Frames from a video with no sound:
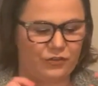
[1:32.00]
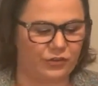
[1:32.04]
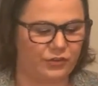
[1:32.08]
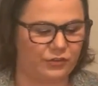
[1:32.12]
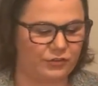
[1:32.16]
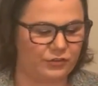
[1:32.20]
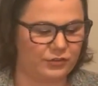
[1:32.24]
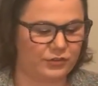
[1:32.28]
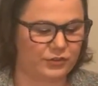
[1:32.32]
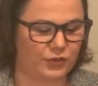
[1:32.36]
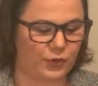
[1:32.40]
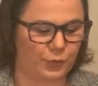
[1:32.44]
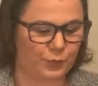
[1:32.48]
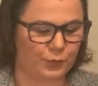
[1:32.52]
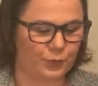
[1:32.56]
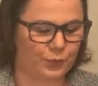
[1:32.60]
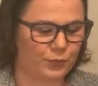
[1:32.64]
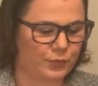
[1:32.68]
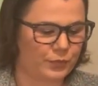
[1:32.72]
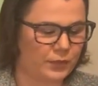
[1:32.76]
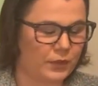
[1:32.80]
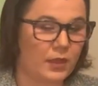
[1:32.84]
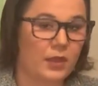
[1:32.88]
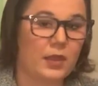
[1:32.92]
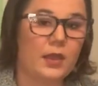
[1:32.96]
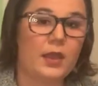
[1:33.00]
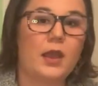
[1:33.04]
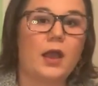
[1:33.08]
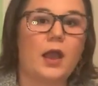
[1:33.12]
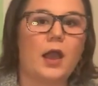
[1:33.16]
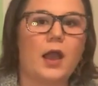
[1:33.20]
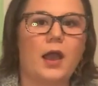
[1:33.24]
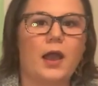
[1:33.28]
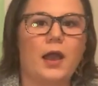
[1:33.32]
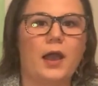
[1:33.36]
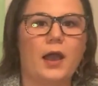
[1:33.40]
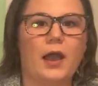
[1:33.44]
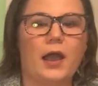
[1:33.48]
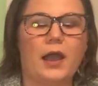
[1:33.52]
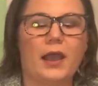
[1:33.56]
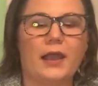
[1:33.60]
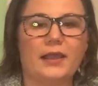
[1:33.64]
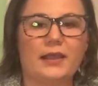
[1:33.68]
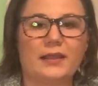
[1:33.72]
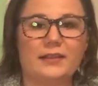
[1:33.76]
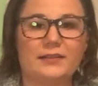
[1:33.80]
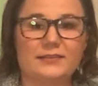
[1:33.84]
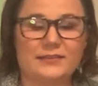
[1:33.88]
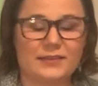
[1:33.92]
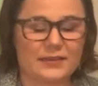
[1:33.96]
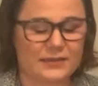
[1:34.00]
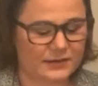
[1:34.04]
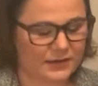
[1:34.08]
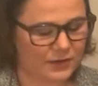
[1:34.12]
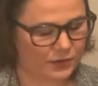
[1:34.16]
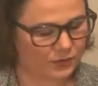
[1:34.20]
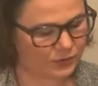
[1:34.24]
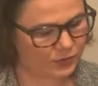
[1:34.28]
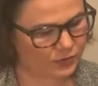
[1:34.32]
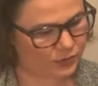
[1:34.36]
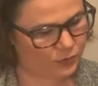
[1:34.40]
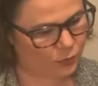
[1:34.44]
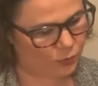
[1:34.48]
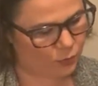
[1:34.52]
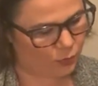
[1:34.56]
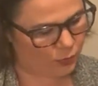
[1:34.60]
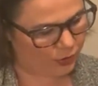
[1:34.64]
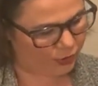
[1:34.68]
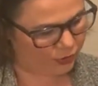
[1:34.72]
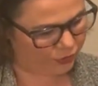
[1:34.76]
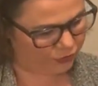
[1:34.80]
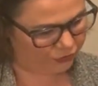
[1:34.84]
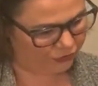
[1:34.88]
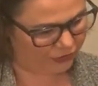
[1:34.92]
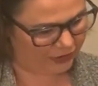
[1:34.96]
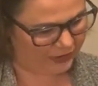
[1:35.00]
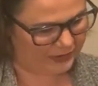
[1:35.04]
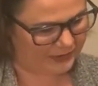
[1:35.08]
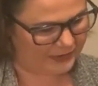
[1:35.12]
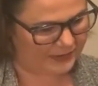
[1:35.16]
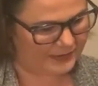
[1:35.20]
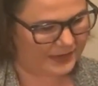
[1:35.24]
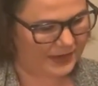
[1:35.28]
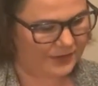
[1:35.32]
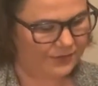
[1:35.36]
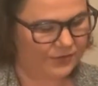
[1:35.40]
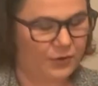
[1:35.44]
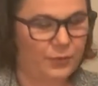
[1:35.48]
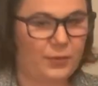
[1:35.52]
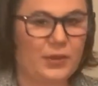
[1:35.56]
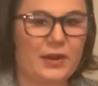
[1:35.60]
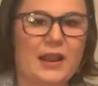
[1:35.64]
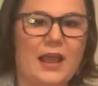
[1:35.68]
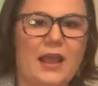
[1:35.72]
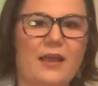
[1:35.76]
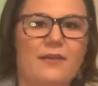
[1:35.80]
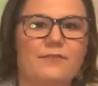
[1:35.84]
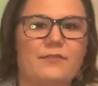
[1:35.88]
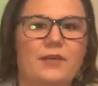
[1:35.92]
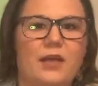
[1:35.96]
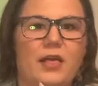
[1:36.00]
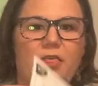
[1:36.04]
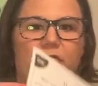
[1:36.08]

So I had sent out the worksheet. Does everyone have